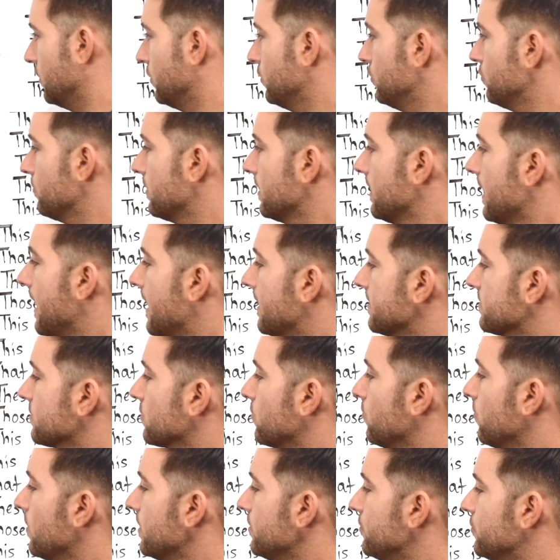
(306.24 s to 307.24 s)
you can
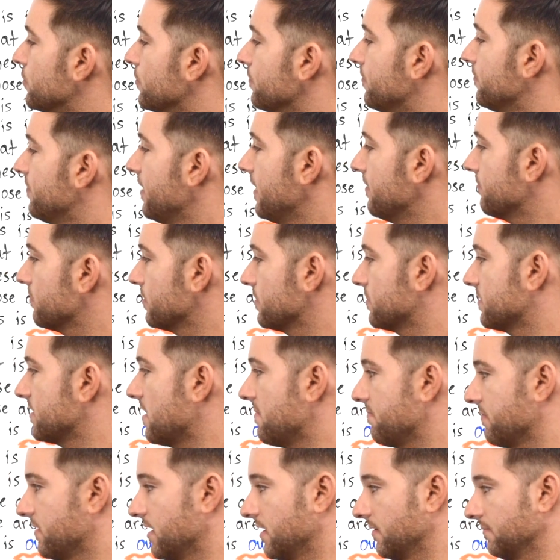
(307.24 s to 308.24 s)
ask, what is your favorite
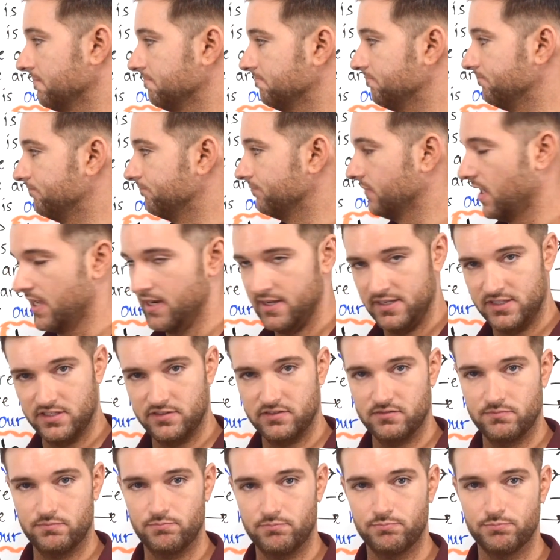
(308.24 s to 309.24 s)
something? And
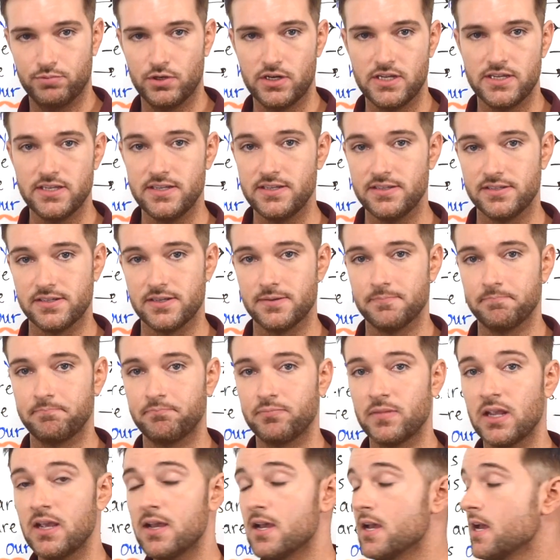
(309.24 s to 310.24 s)
it's pretty easy.
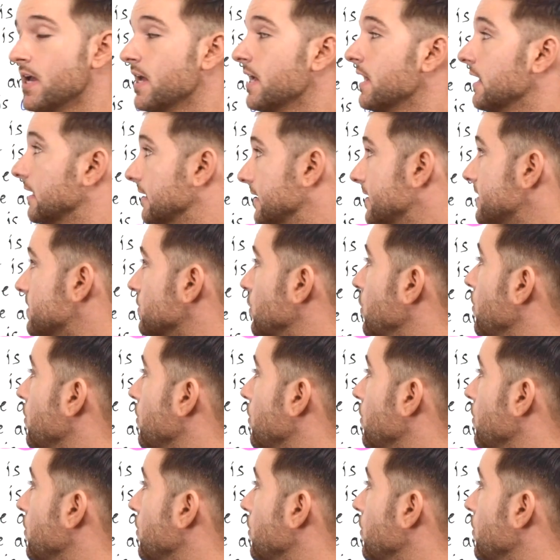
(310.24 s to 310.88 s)
Let's